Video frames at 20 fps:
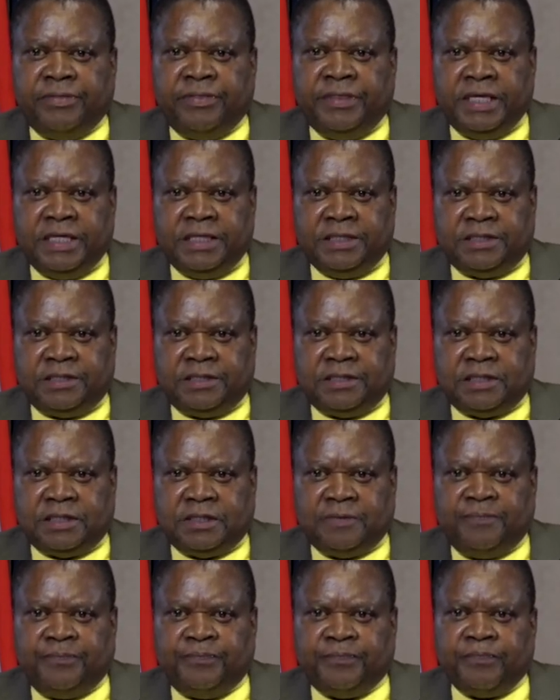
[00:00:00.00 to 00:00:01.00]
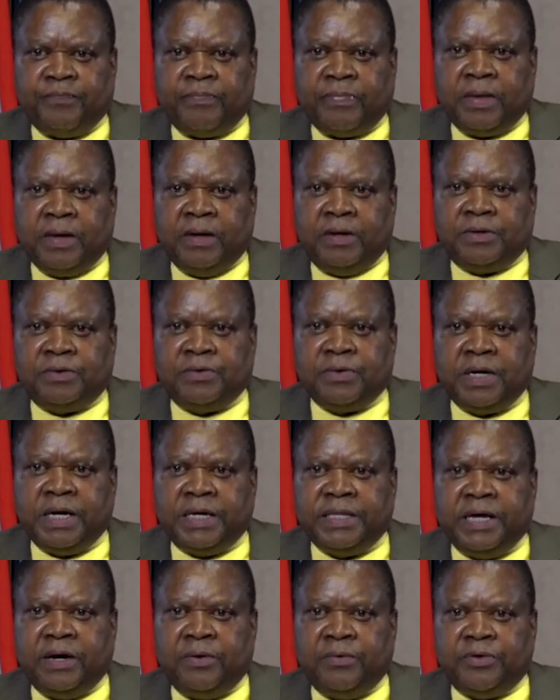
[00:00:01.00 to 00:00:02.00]
This,
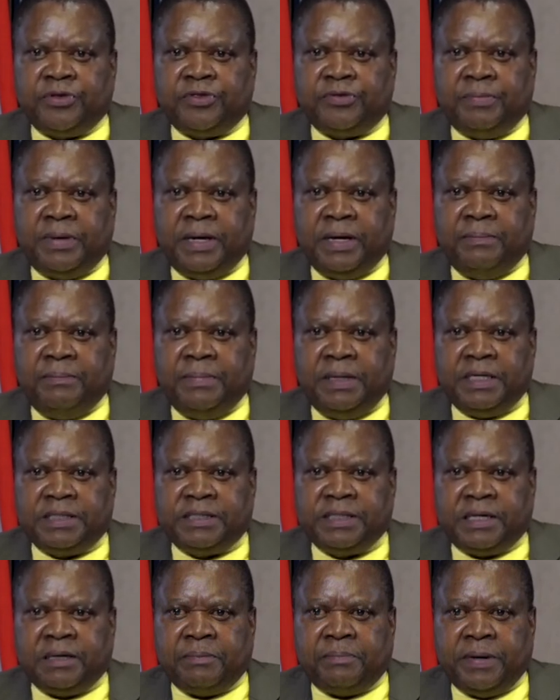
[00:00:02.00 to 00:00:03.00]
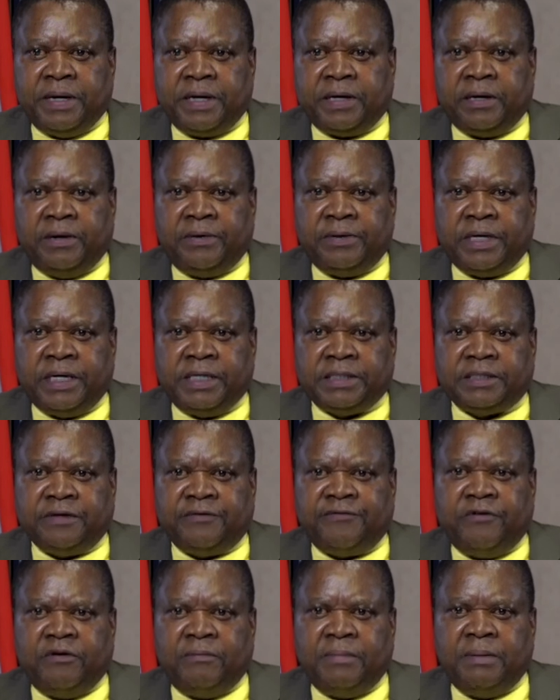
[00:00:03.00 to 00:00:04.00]
together with my military background as a
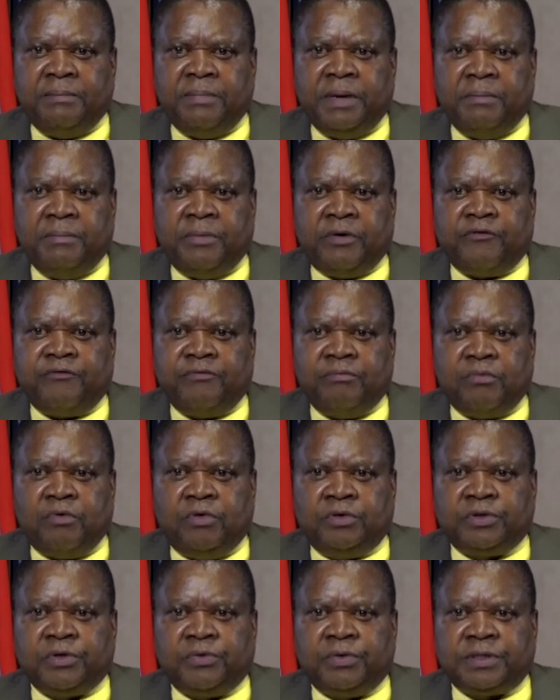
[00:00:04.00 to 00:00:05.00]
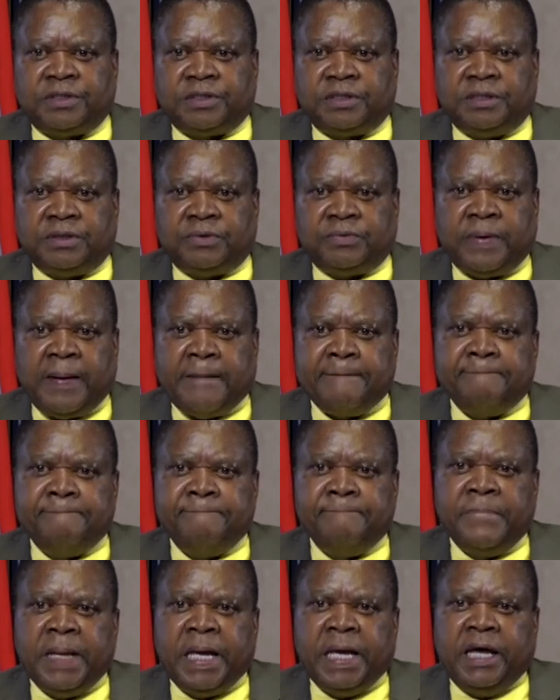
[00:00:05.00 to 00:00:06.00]
former member from Konto Wesizwe,
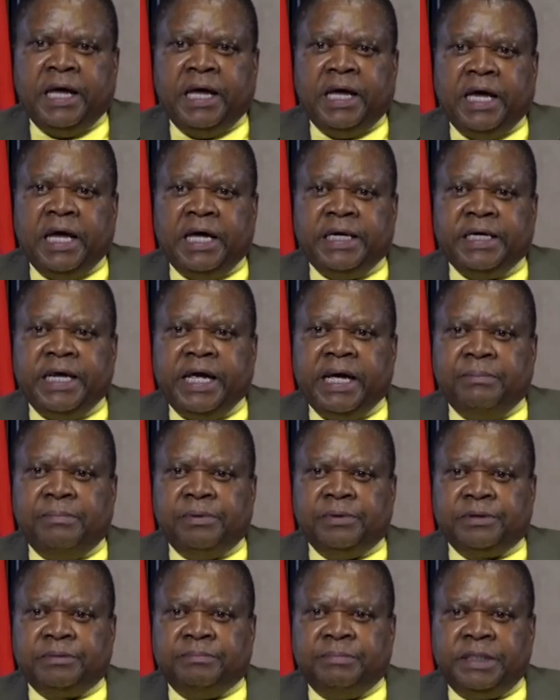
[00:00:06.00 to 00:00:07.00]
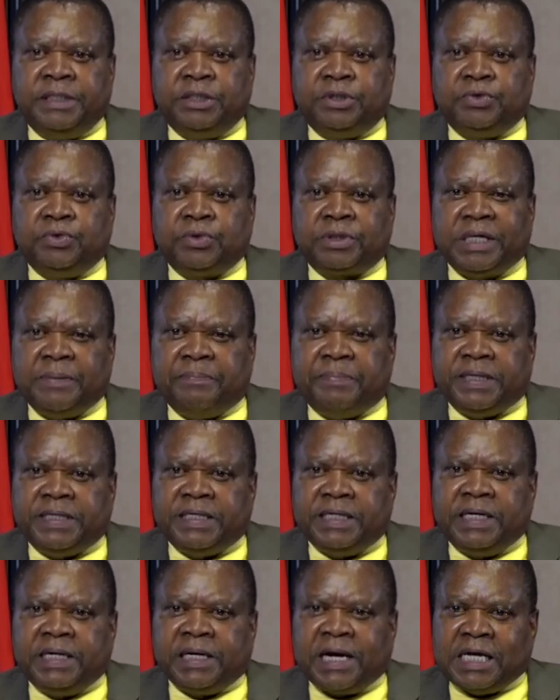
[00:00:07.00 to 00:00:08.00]
enabled me to
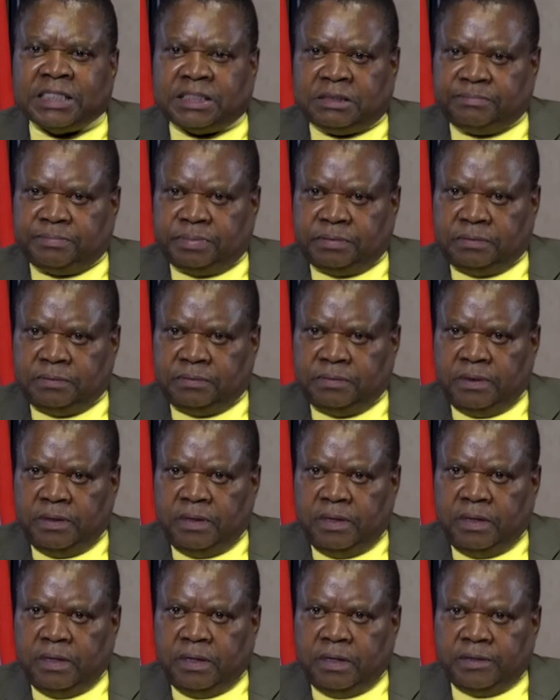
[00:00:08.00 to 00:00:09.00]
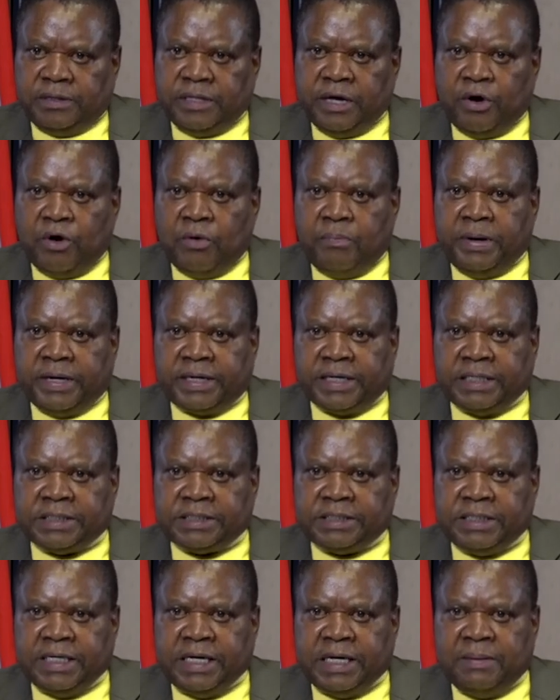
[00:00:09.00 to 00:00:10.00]
rapidly grasp the
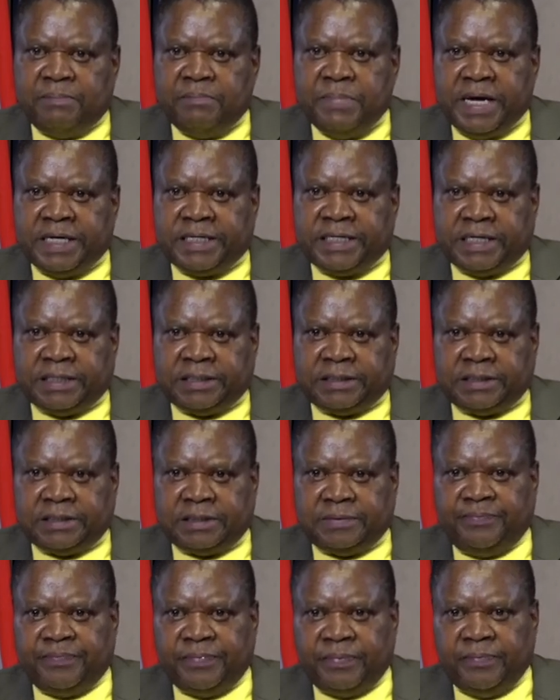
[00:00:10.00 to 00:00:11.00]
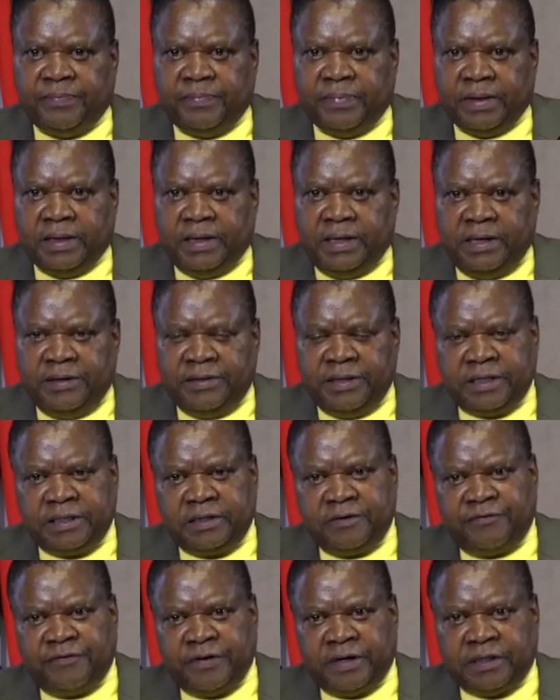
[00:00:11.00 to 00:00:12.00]
operational matters in the
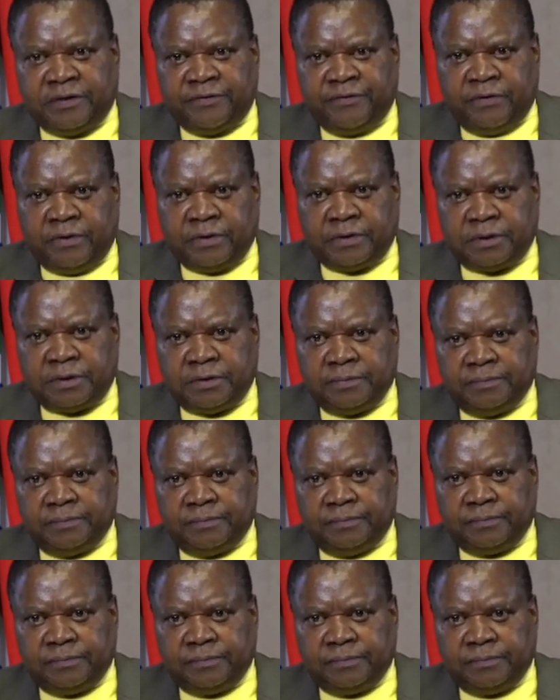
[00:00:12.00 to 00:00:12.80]
Defense Force.